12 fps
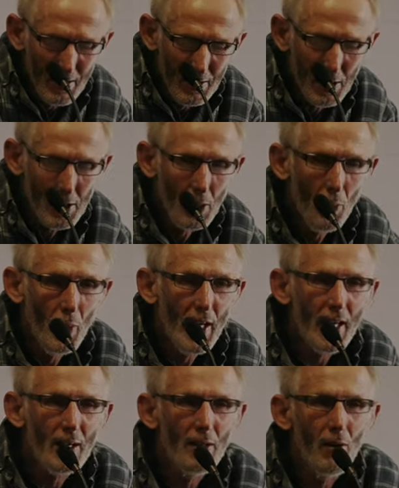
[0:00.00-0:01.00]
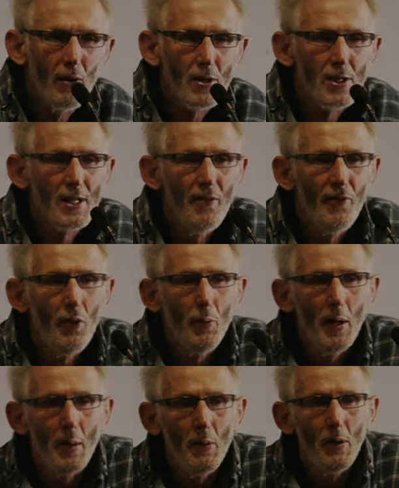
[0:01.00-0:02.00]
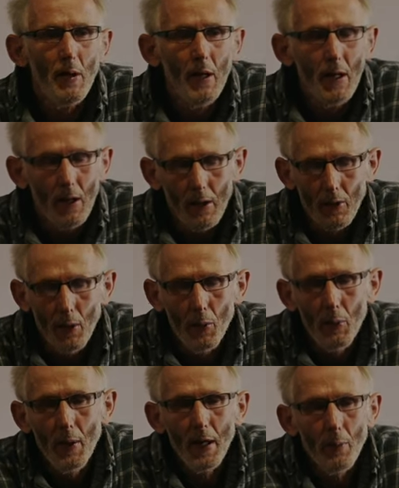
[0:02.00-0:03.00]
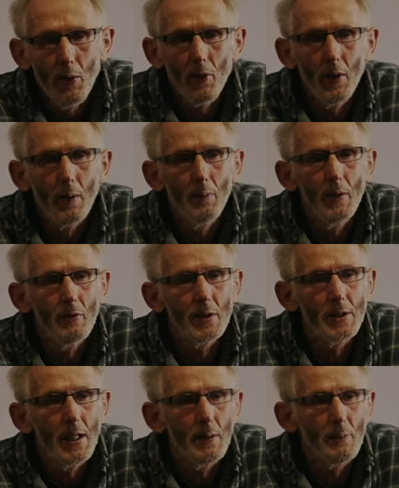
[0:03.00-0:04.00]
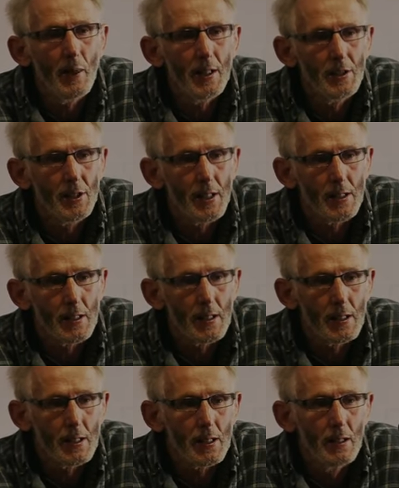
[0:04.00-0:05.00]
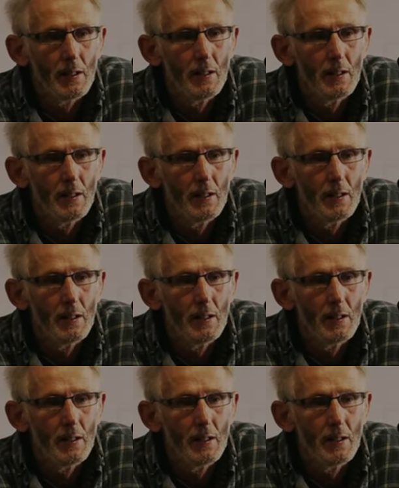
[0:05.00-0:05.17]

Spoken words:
Just a weak, lost, sinful people, group of people that have been redeemed by Jesus.